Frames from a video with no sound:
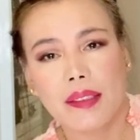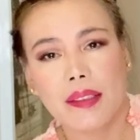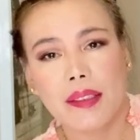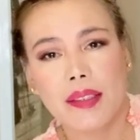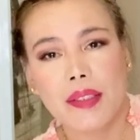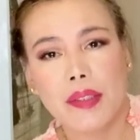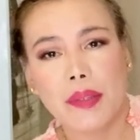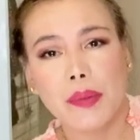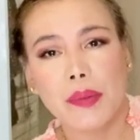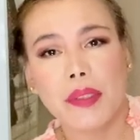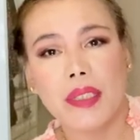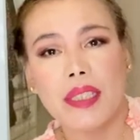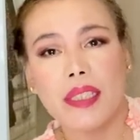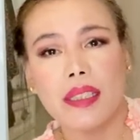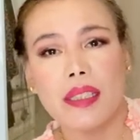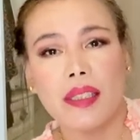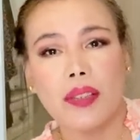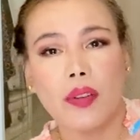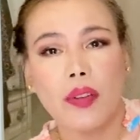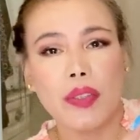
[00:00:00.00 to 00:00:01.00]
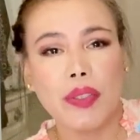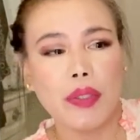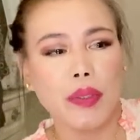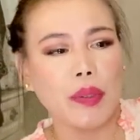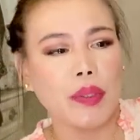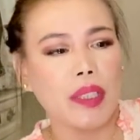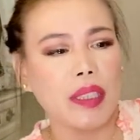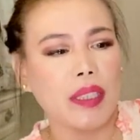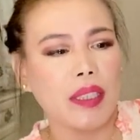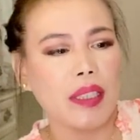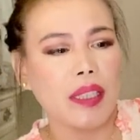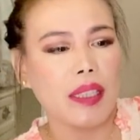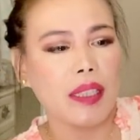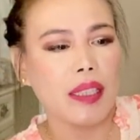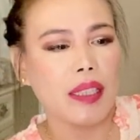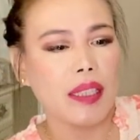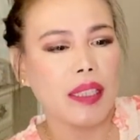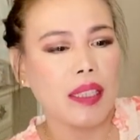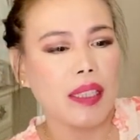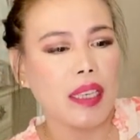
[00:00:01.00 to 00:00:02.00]
So this is also
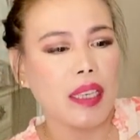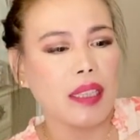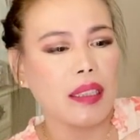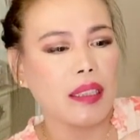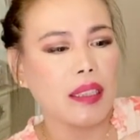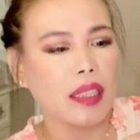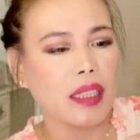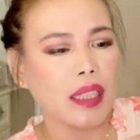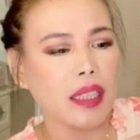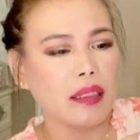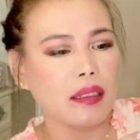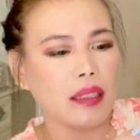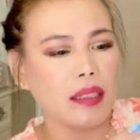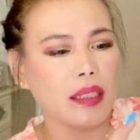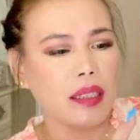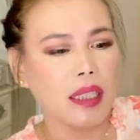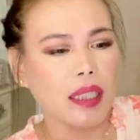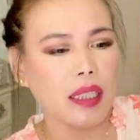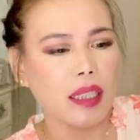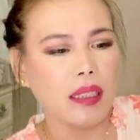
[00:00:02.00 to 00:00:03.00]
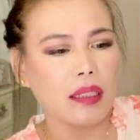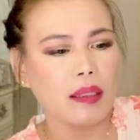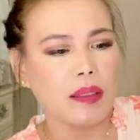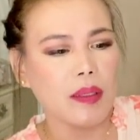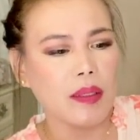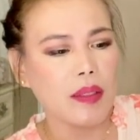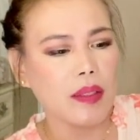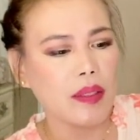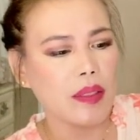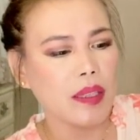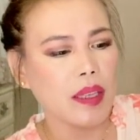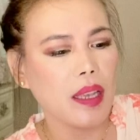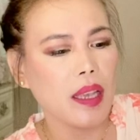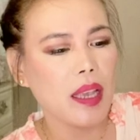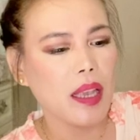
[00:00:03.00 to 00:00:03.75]
is in the kitten heels,